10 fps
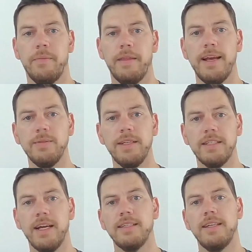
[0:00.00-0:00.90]
As we
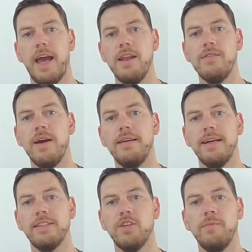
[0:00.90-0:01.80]
discussed, end-to-end
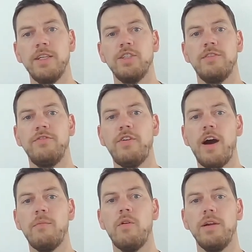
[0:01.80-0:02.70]
test automation is far
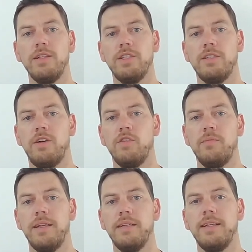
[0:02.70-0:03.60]
more than just
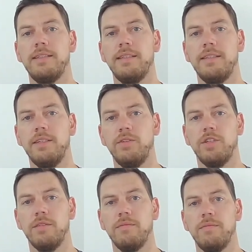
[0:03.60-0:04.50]
automated test execution.
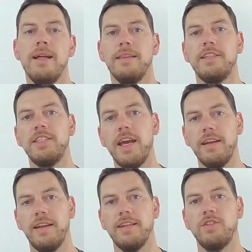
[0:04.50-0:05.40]
The chain
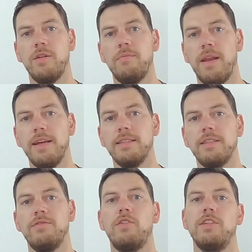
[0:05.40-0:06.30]
that has to be in place
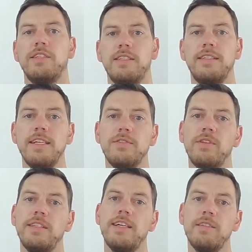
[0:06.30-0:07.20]
for a successful
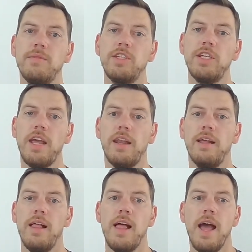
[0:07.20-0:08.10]
test machine
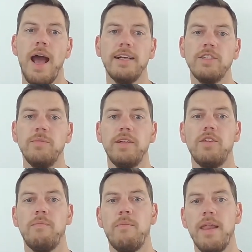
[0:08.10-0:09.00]
has to be
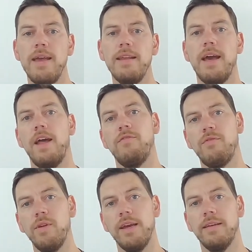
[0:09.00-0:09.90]
complete and
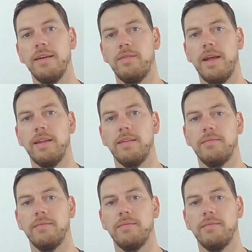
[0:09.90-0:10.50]
fully integrated.